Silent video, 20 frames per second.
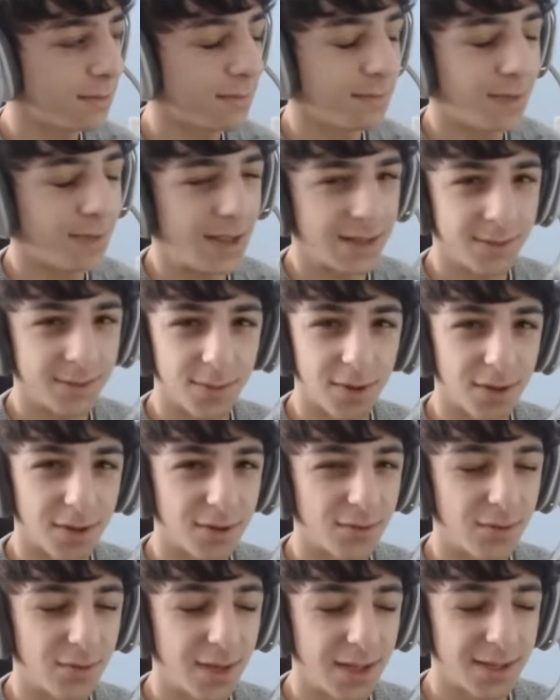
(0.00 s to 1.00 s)
Facebook
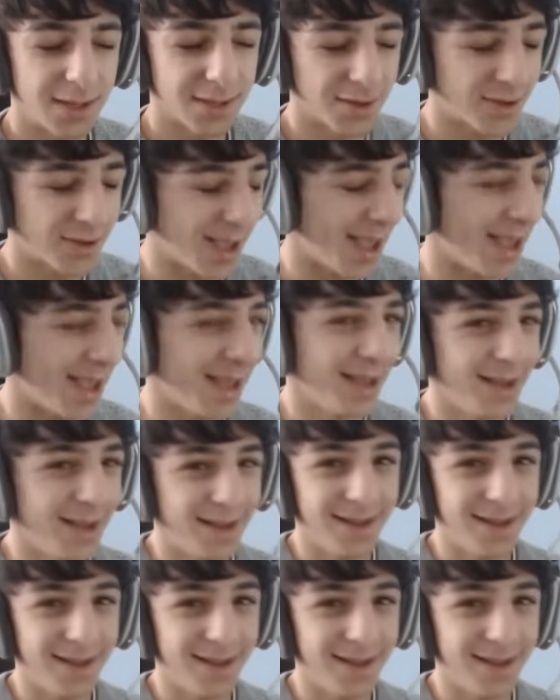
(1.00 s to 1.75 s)
tweets. Oh okay. Dude.